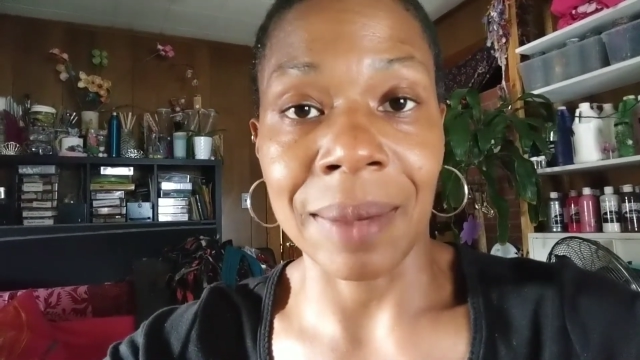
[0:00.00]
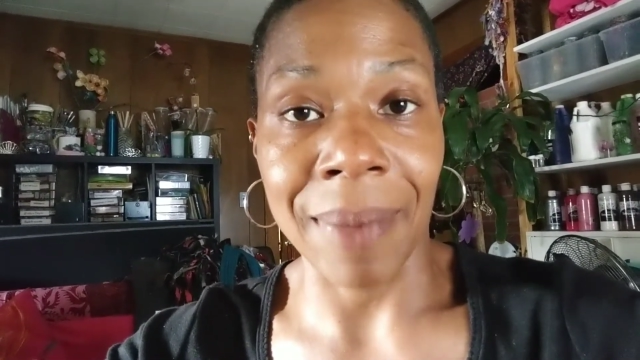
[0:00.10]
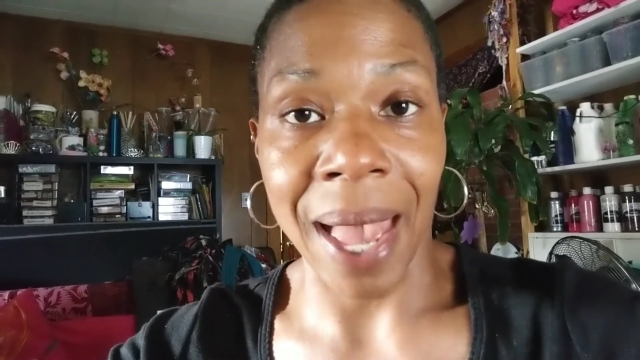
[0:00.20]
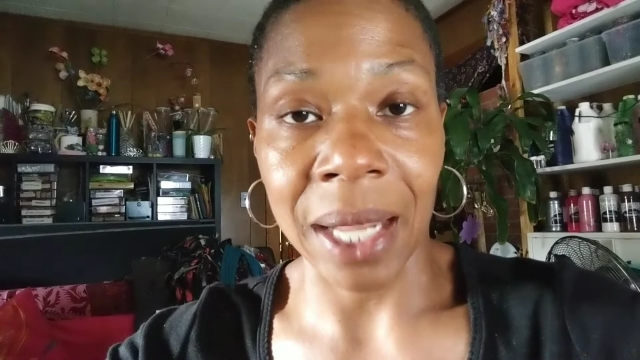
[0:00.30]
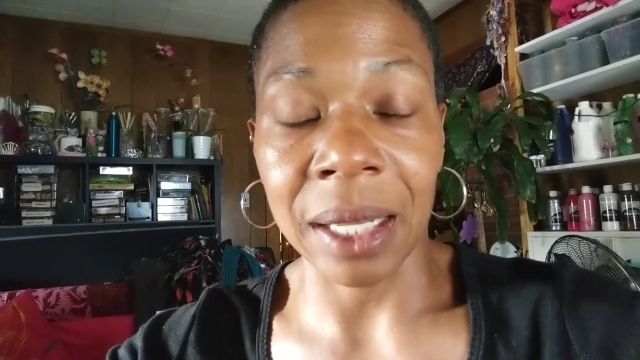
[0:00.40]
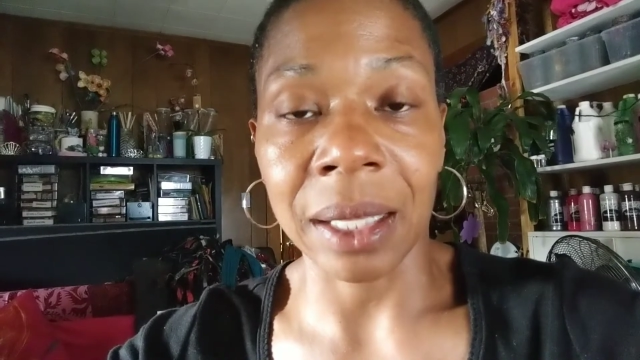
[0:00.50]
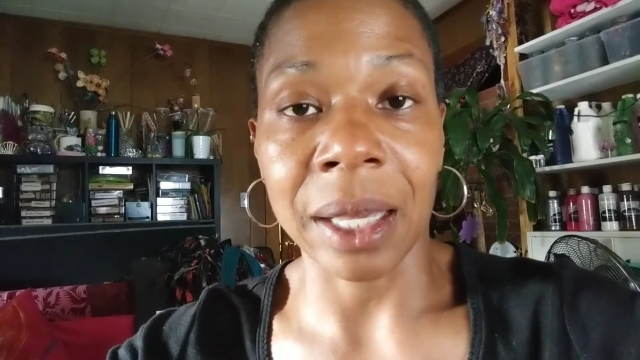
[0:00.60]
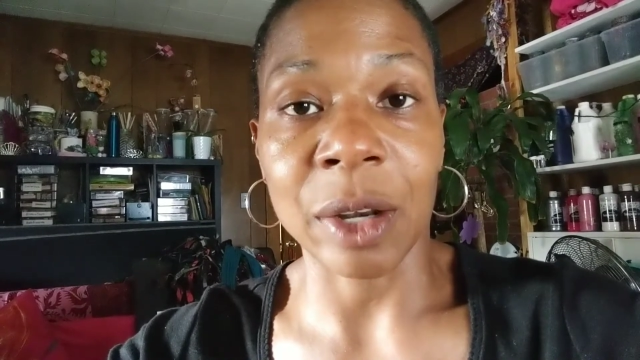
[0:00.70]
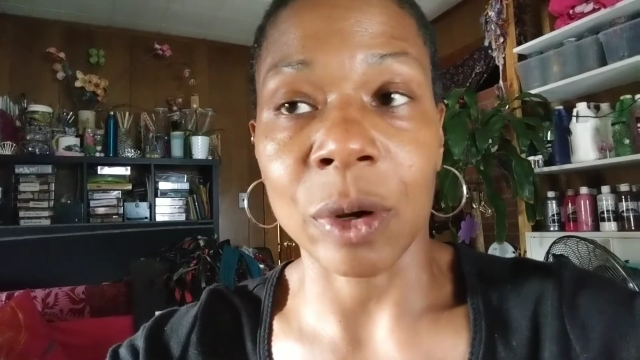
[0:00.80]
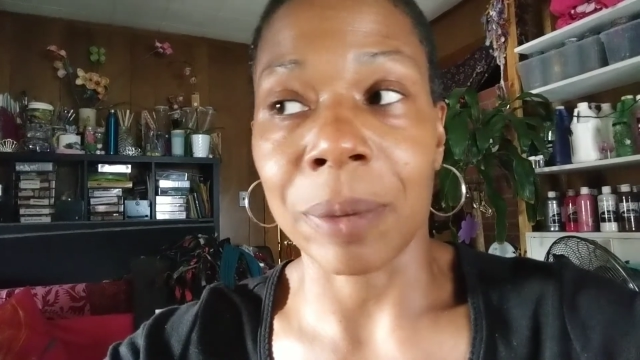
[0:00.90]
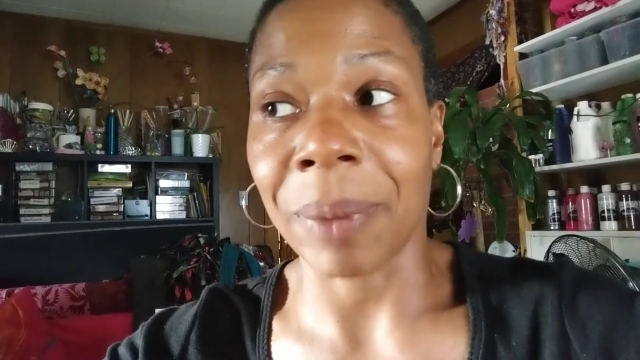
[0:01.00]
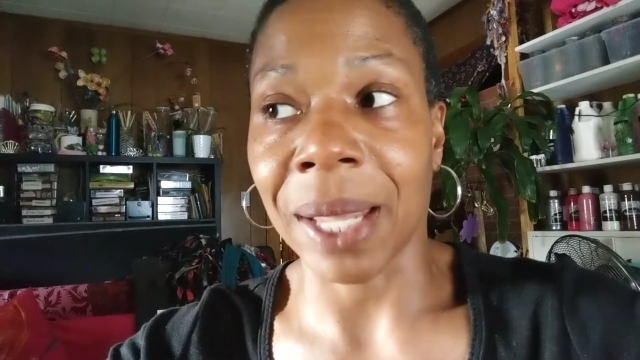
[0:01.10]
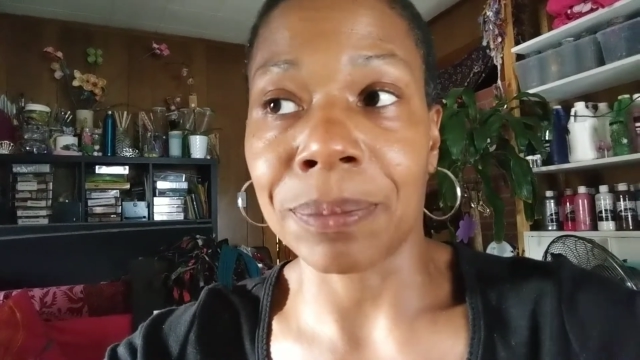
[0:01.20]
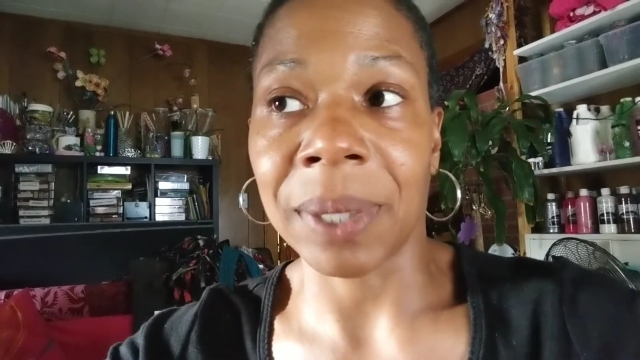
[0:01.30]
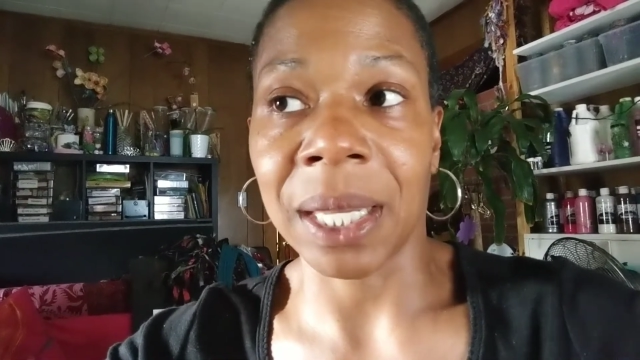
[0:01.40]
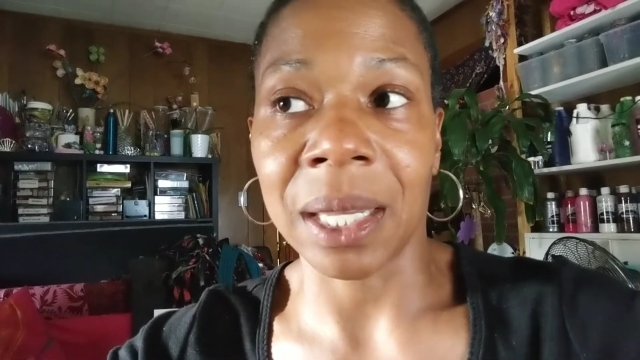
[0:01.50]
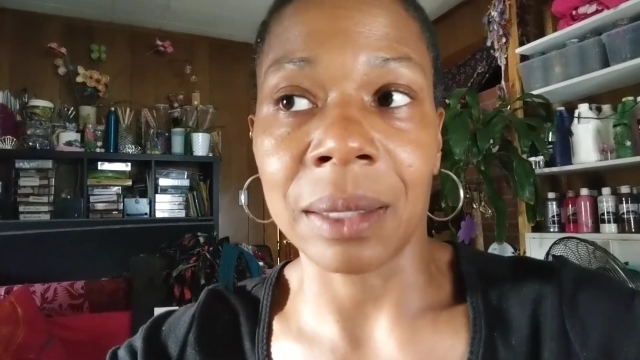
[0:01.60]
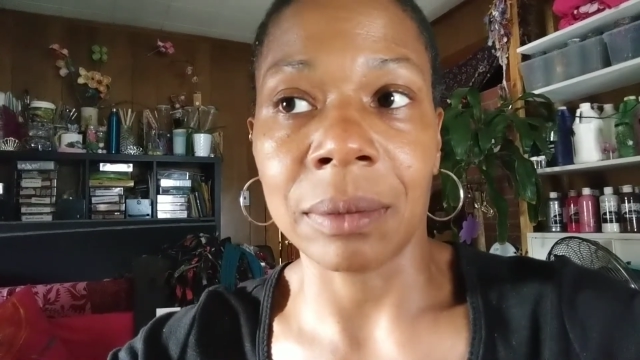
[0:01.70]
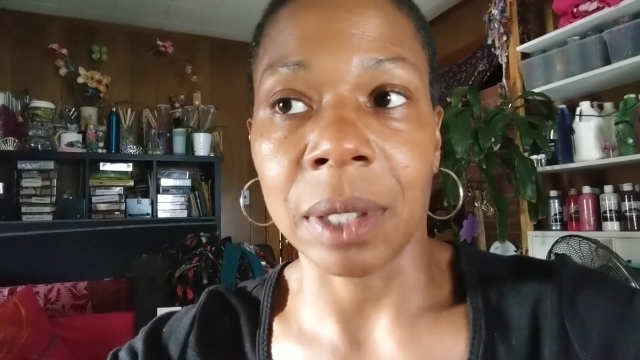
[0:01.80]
immaculate or it might be,